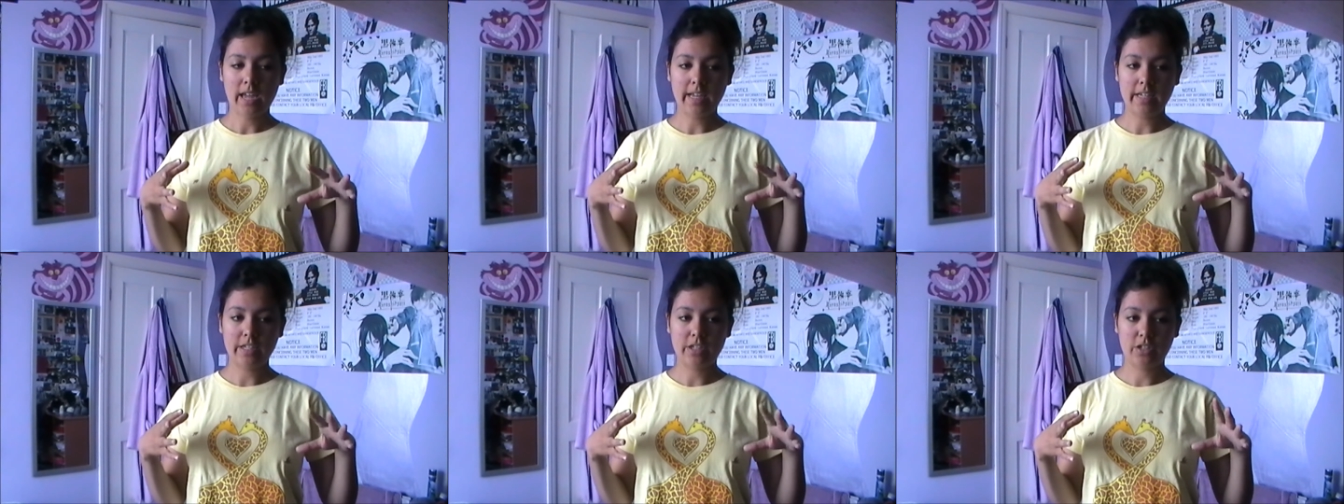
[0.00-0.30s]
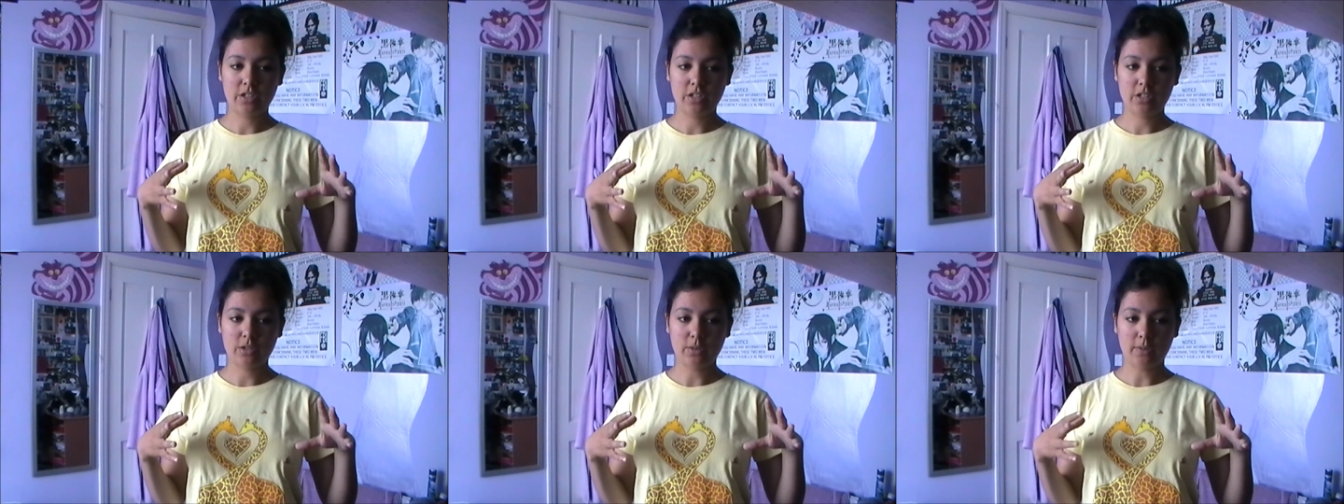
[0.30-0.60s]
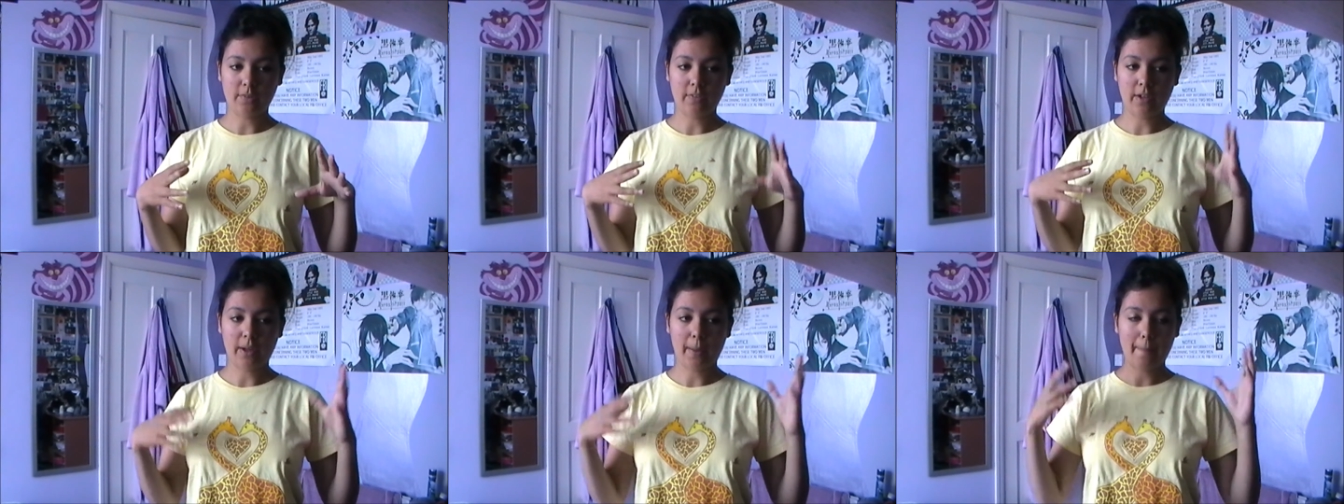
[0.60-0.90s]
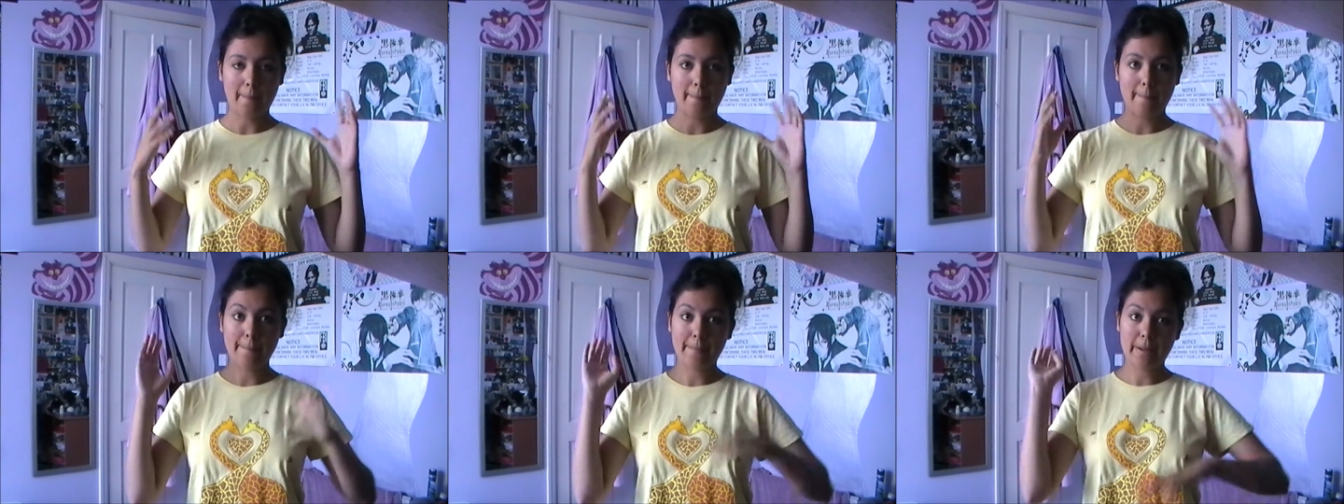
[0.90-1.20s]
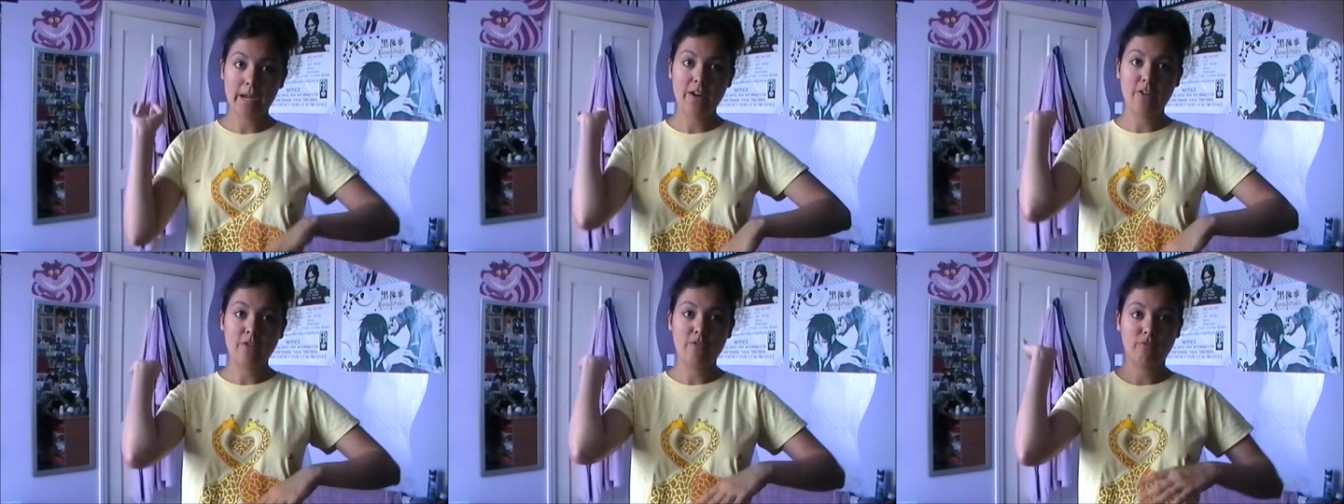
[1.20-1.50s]
it's just sort of like
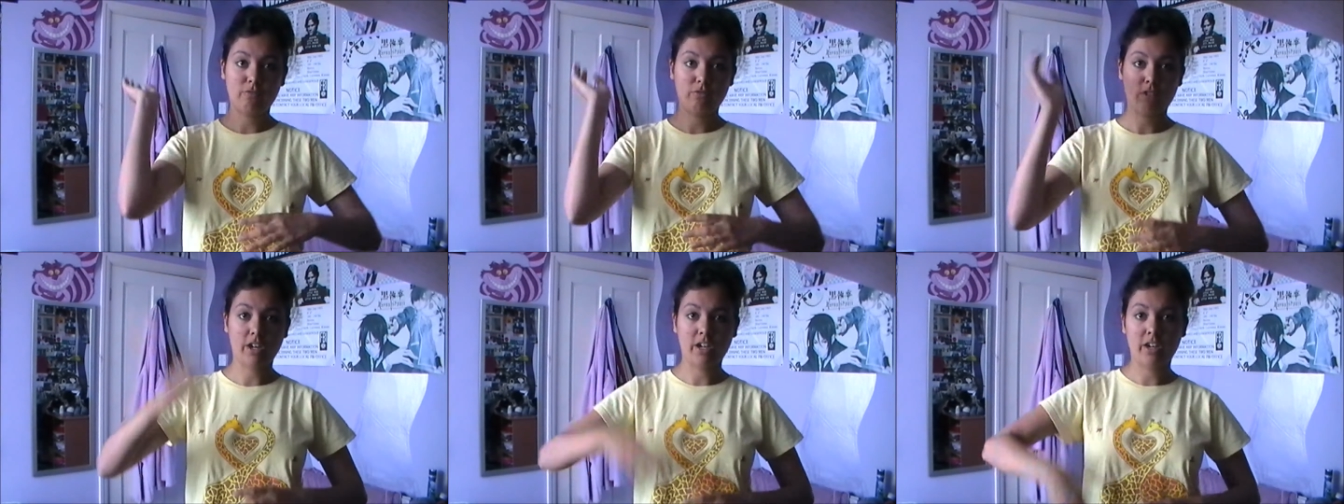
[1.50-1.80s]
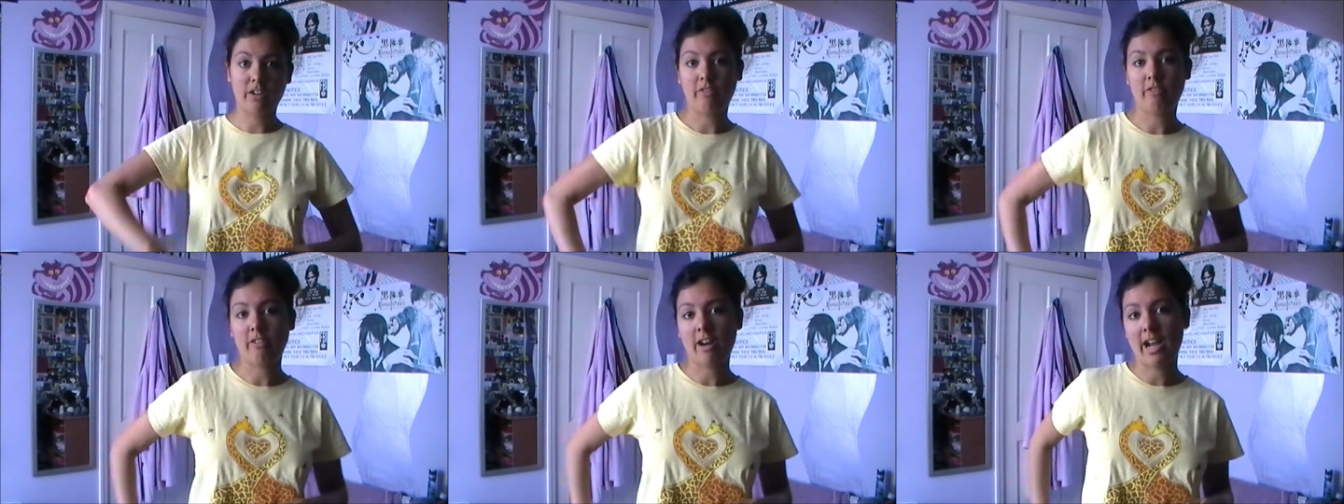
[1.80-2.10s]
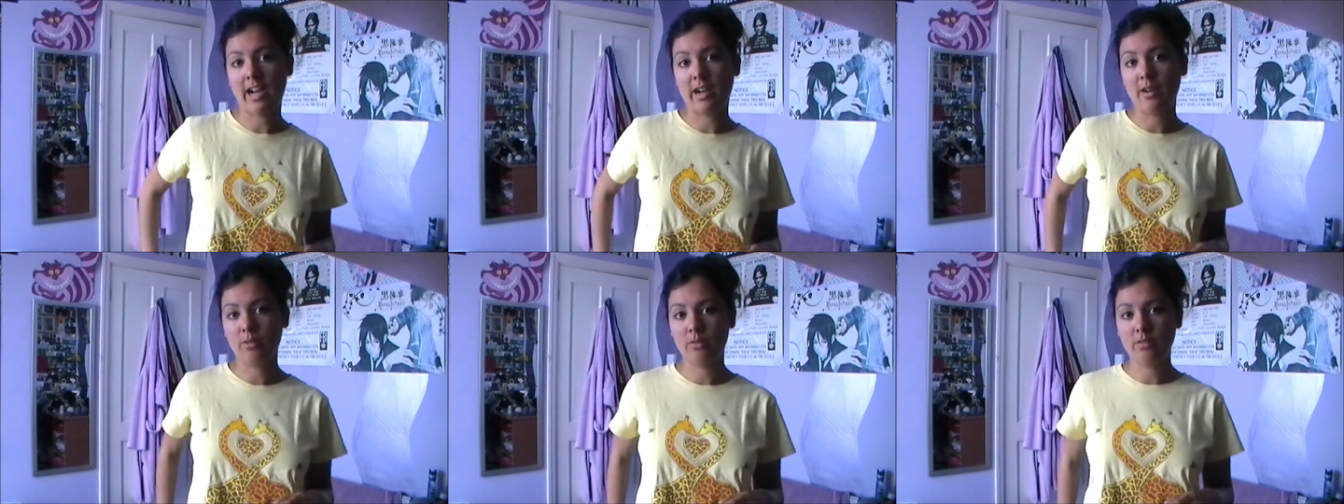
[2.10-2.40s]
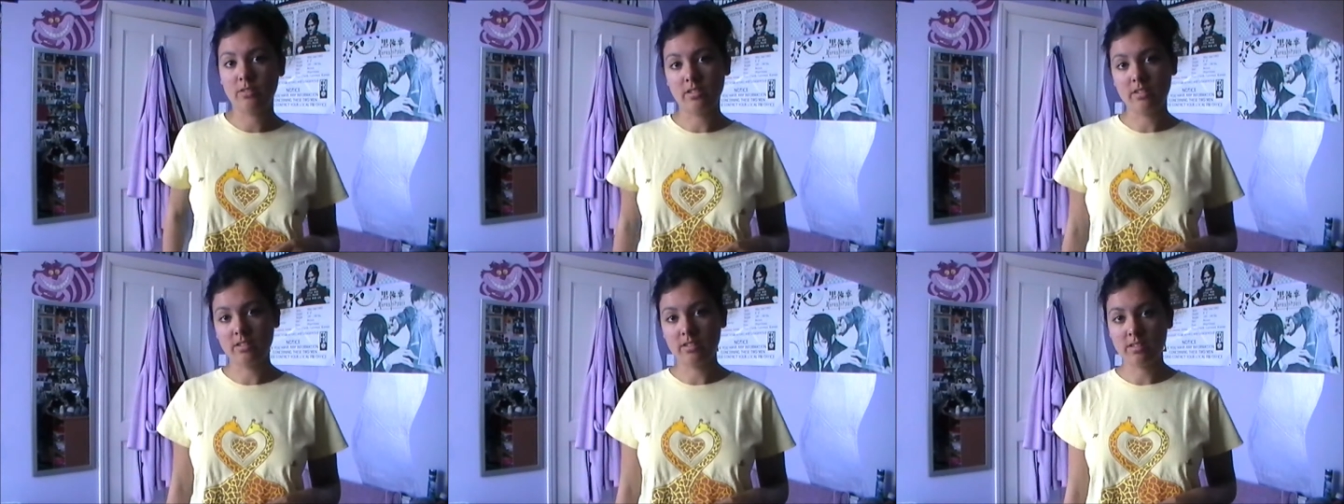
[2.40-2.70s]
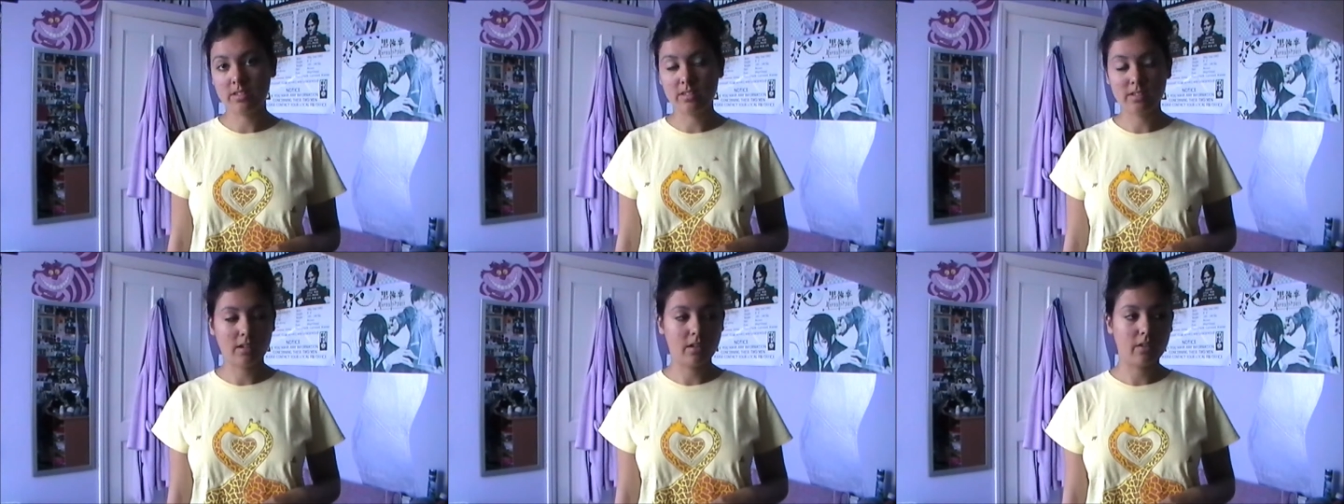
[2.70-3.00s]
men running around
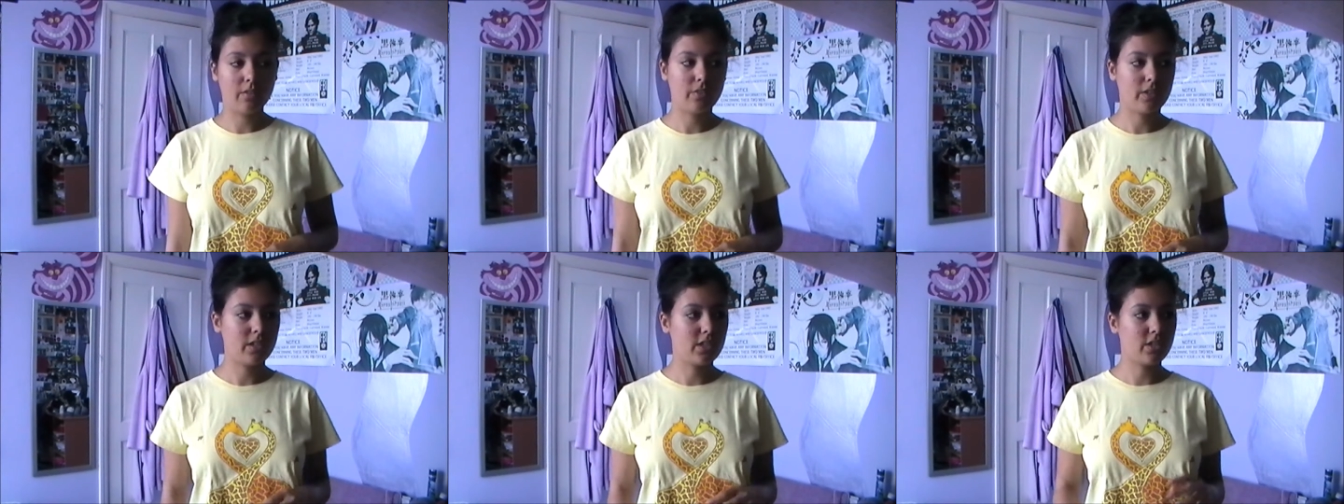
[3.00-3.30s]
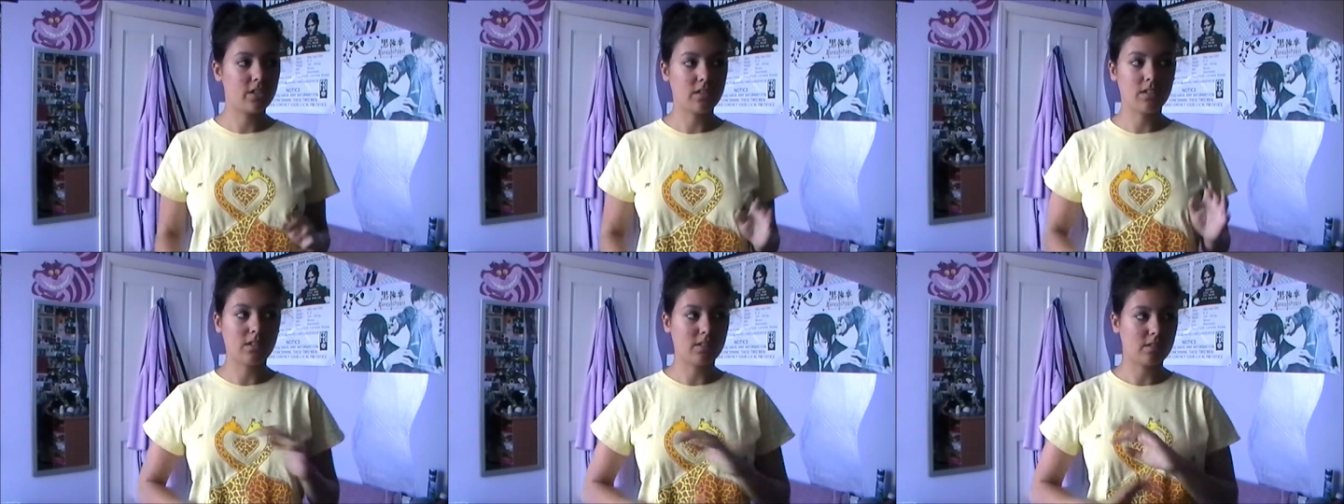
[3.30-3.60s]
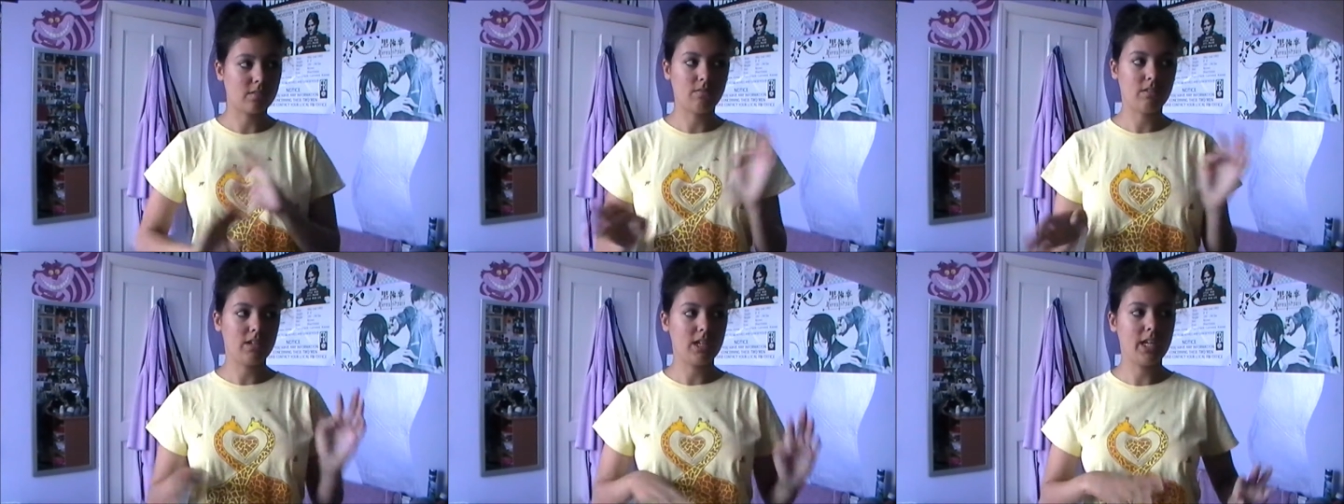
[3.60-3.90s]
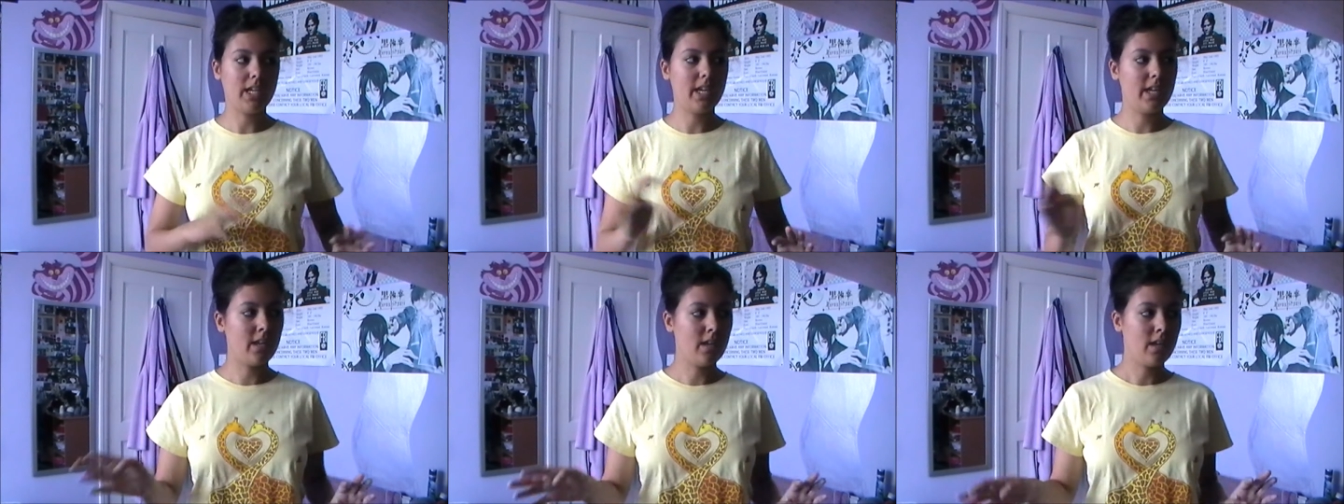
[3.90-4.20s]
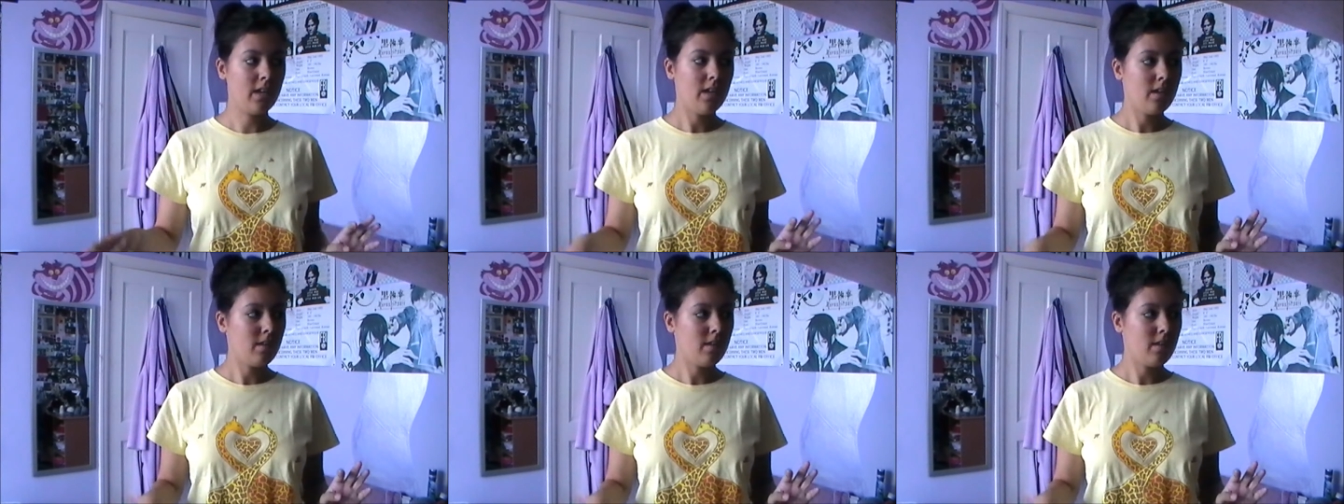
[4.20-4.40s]
and stuff, and it just doesn't really